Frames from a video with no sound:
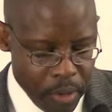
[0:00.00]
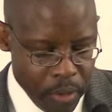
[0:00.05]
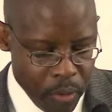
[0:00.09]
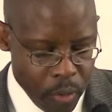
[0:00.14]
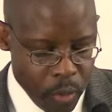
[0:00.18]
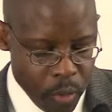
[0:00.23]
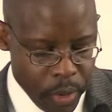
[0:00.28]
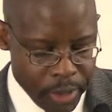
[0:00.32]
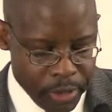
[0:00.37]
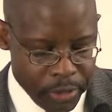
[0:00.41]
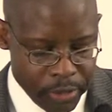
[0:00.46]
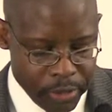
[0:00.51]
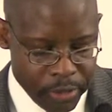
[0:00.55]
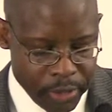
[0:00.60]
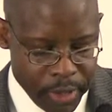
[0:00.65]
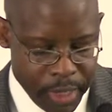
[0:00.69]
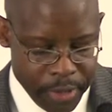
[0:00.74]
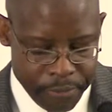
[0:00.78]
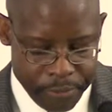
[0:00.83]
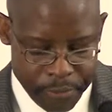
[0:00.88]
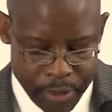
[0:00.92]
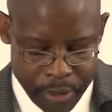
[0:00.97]
what's
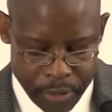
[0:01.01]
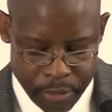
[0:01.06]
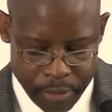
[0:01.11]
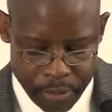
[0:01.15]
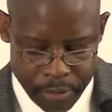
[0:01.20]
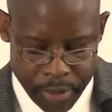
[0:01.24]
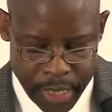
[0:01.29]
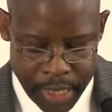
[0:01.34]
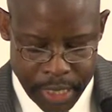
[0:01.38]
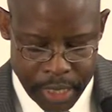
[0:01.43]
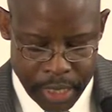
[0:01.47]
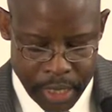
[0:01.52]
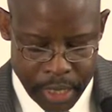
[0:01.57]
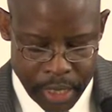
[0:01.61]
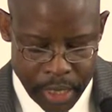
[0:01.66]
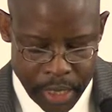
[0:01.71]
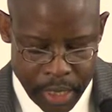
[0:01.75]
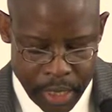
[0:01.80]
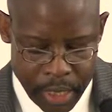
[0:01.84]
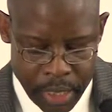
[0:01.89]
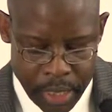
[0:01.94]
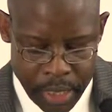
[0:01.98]
safe to say
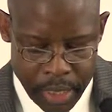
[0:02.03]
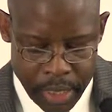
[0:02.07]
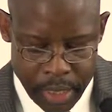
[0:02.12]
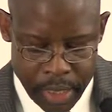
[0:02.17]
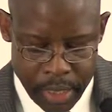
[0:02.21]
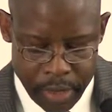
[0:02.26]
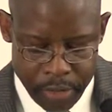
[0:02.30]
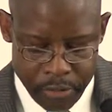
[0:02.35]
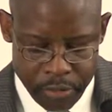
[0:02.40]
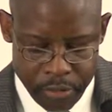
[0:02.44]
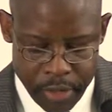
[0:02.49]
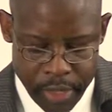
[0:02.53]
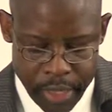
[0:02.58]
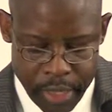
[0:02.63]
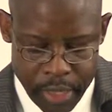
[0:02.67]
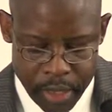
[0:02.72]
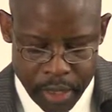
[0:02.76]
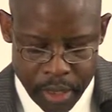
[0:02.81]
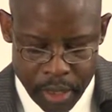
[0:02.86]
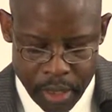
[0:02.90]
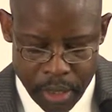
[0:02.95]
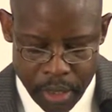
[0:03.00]
is
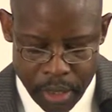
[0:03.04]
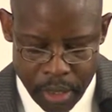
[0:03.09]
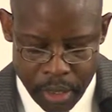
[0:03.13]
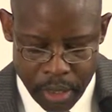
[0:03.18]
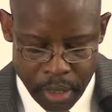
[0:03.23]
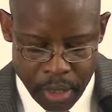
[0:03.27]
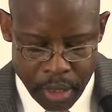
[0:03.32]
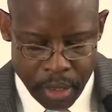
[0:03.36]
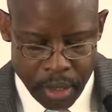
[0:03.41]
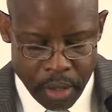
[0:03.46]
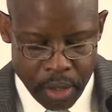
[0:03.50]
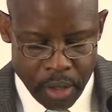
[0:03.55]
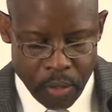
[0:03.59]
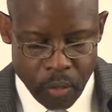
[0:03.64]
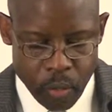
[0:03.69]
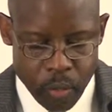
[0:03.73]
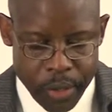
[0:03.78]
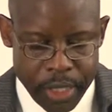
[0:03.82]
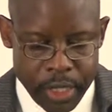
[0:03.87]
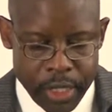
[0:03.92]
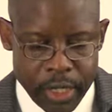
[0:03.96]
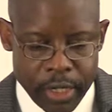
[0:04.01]
that
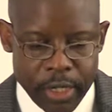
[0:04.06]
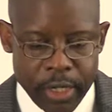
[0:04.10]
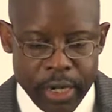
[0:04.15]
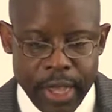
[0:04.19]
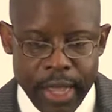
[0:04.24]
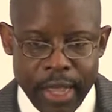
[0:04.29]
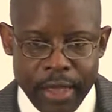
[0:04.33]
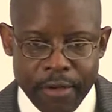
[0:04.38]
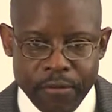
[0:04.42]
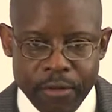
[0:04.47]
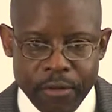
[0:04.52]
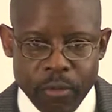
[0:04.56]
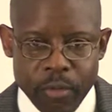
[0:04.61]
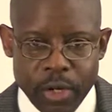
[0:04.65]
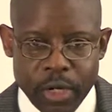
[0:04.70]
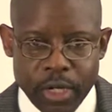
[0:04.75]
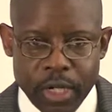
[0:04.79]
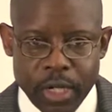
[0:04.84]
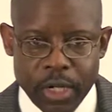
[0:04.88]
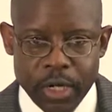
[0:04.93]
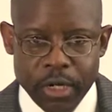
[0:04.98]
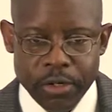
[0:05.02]
we didn't have a
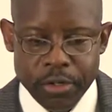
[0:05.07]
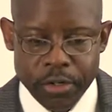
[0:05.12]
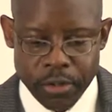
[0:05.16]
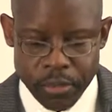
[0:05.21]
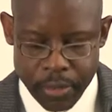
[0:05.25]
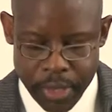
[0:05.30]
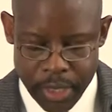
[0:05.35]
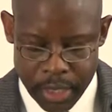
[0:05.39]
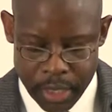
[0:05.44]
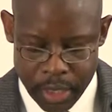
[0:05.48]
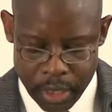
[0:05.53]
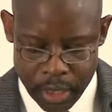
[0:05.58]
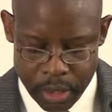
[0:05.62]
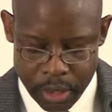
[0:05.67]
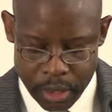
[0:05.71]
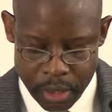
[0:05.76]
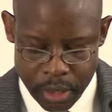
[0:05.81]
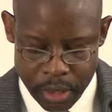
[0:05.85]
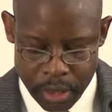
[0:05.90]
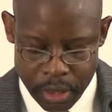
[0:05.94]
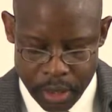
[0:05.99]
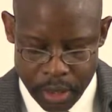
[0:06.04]
really clear direction.
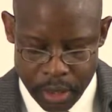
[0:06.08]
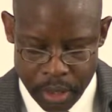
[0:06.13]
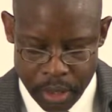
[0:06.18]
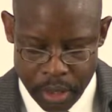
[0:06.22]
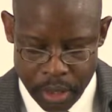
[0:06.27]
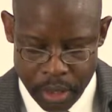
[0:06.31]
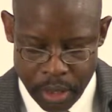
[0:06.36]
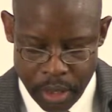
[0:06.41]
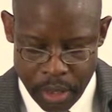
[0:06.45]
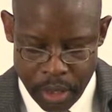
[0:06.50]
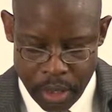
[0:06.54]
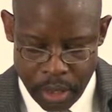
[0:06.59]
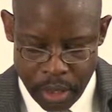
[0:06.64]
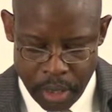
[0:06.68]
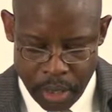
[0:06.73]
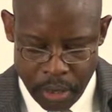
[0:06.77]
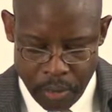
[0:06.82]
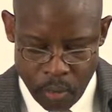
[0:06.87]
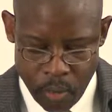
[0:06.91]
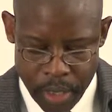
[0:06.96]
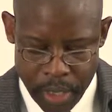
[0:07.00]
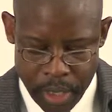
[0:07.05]

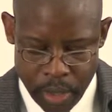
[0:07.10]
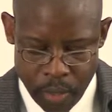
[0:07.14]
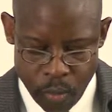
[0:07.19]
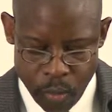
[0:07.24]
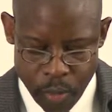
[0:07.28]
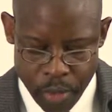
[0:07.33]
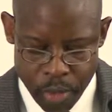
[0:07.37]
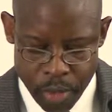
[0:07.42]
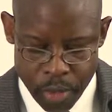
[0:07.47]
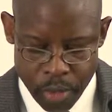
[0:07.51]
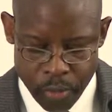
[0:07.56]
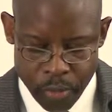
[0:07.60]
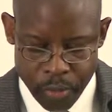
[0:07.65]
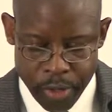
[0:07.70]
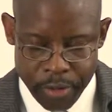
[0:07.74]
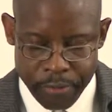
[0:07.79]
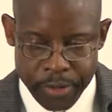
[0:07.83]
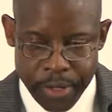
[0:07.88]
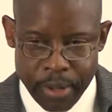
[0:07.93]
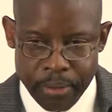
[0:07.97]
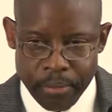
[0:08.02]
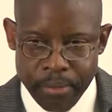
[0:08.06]
We were
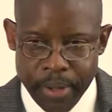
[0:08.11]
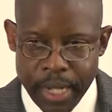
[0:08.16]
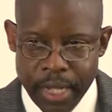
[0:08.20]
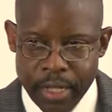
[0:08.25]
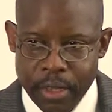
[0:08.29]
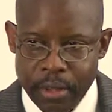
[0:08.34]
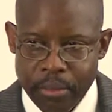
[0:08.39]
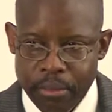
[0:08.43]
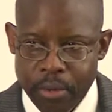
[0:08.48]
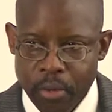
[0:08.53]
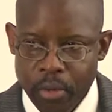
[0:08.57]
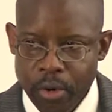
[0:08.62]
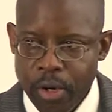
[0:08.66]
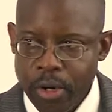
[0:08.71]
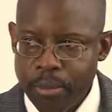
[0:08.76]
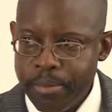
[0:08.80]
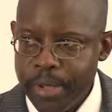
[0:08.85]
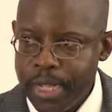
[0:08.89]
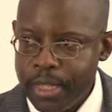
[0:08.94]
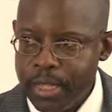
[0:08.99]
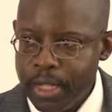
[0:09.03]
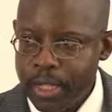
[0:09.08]
driven by the board,
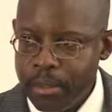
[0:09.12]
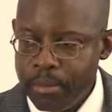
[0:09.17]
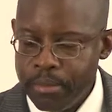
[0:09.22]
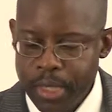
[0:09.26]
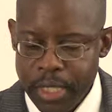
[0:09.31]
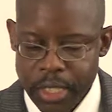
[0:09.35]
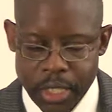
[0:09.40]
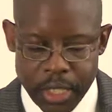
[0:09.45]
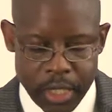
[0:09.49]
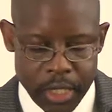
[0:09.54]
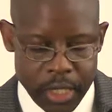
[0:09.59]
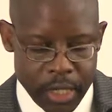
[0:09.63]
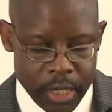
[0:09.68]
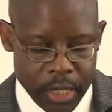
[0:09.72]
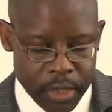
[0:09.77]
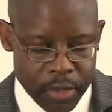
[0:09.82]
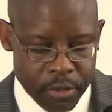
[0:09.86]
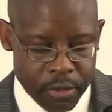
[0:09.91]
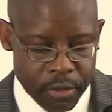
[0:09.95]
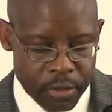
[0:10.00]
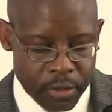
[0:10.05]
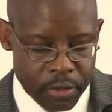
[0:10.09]
by the commission, and
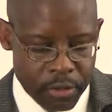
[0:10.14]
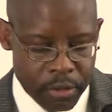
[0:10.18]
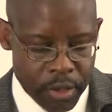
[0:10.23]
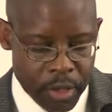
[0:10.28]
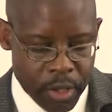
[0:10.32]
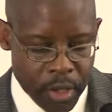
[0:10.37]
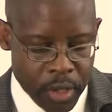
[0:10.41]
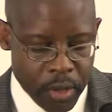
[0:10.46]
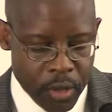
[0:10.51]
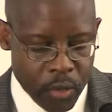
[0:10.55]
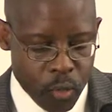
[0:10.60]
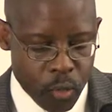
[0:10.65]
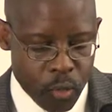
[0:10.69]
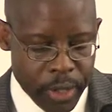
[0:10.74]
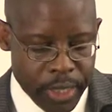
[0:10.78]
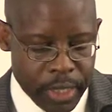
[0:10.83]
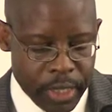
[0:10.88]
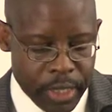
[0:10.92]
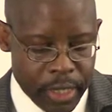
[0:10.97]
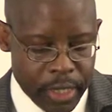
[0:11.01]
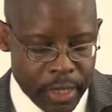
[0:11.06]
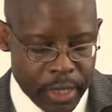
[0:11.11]
others. We
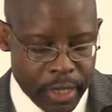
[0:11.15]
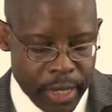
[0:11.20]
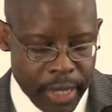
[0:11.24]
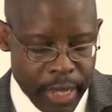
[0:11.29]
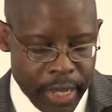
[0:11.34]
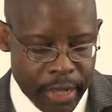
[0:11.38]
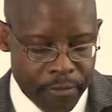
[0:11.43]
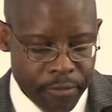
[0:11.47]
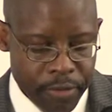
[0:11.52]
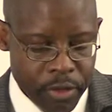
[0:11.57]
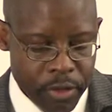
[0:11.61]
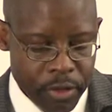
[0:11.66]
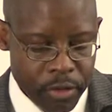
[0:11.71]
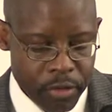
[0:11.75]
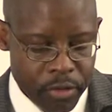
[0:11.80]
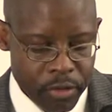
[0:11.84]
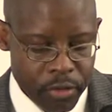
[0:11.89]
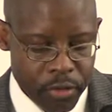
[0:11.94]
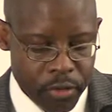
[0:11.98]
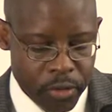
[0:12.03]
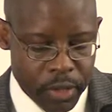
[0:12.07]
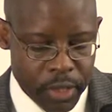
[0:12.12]
didn't have a good
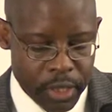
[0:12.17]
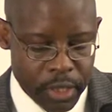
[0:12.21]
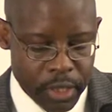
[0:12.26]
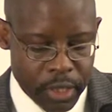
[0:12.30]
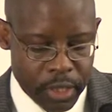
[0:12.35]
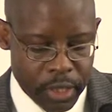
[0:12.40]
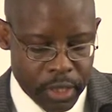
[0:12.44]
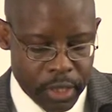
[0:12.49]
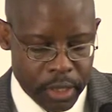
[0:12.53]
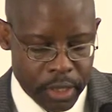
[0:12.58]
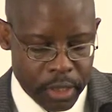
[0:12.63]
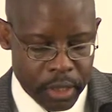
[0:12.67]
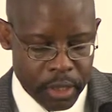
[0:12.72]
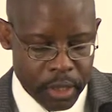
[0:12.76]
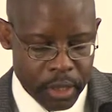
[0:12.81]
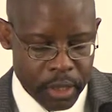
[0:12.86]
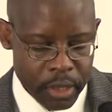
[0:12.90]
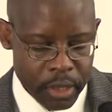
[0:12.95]
story to tell.